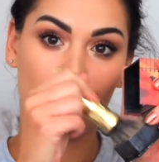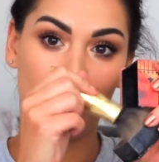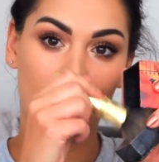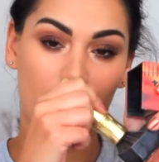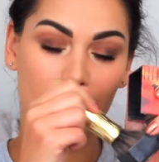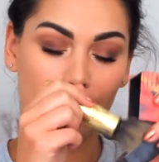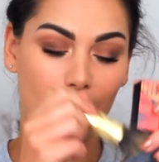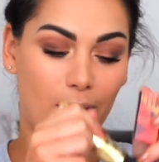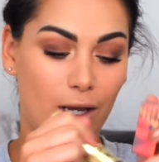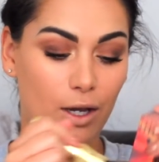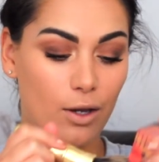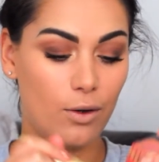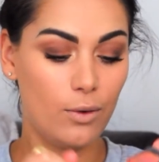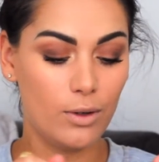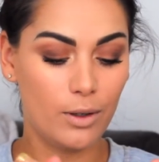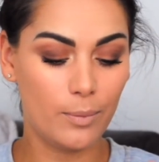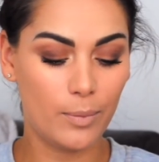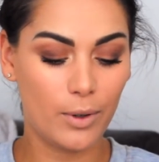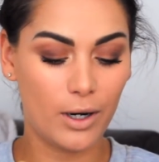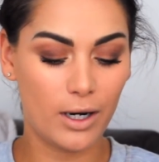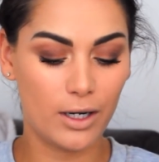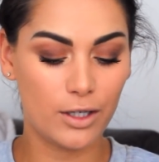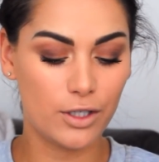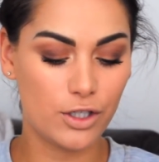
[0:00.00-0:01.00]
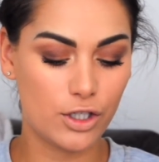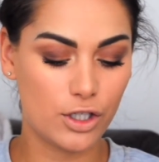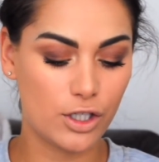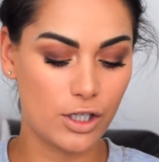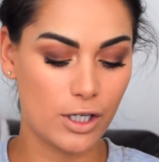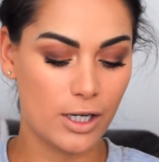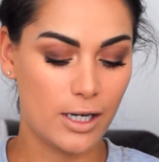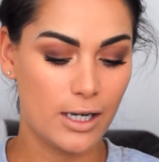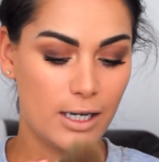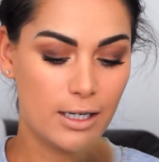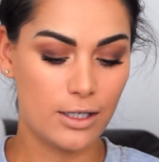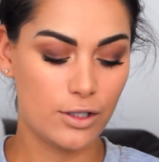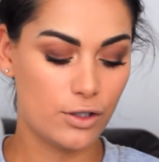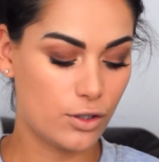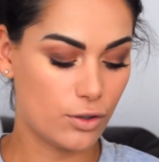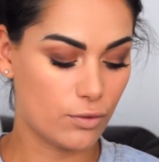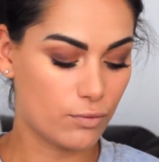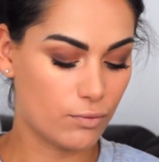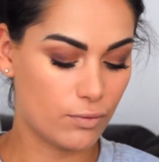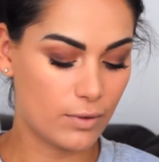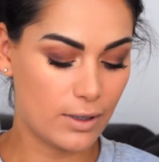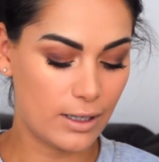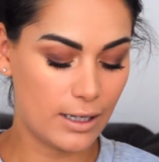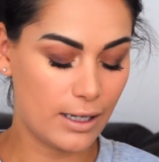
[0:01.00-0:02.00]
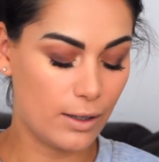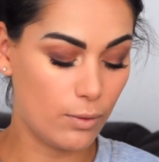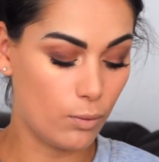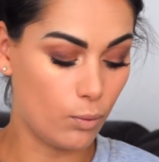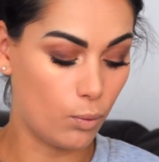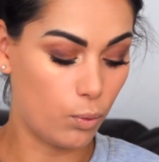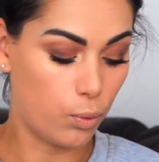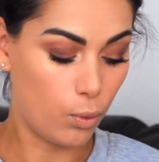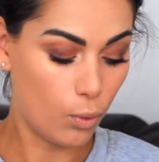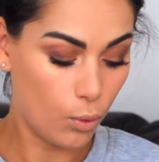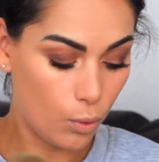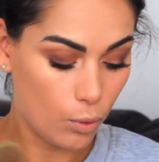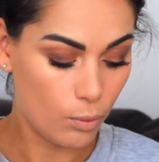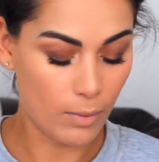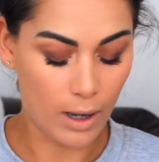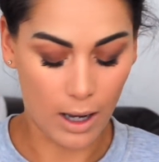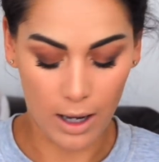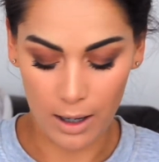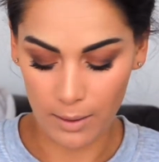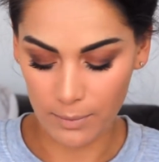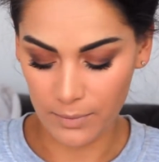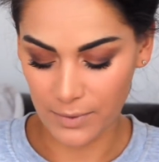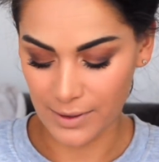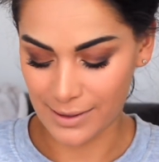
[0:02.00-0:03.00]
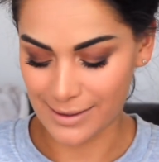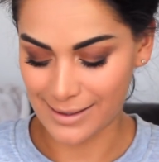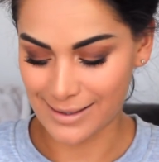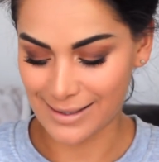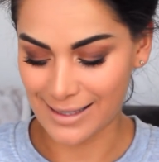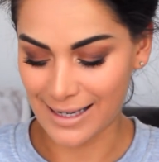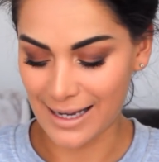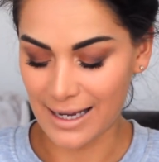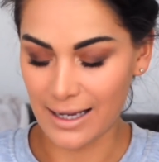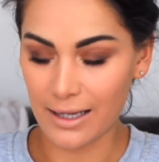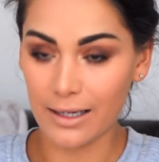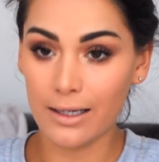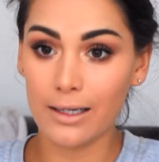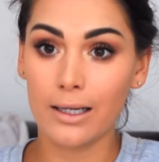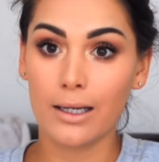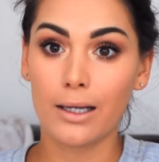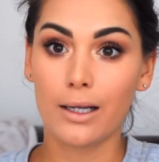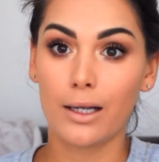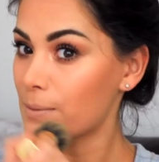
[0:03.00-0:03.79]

with my Hoola brush to really warm up the skin.